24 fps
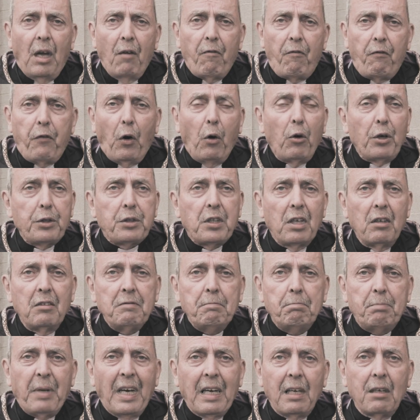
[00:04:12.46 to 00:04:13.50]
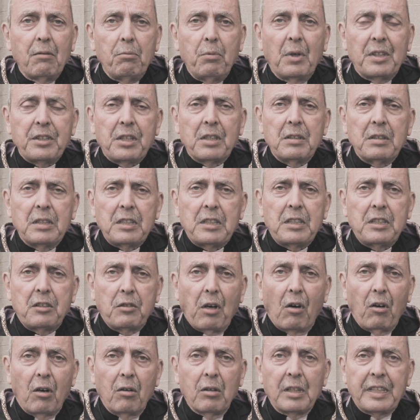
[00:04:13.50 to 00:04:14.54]
a 4-ton bell was
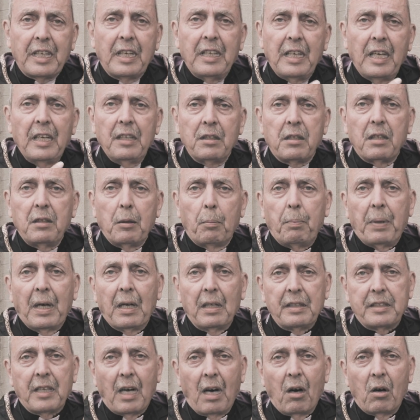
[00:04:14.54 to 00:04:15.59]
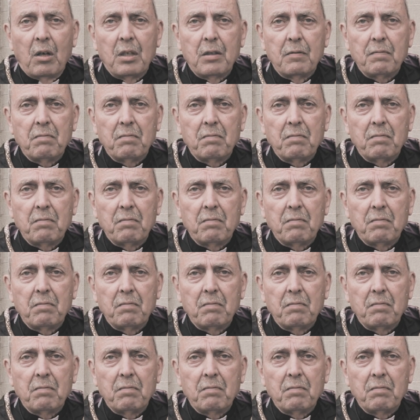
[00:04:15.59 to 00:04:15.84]
installed into the bell tower.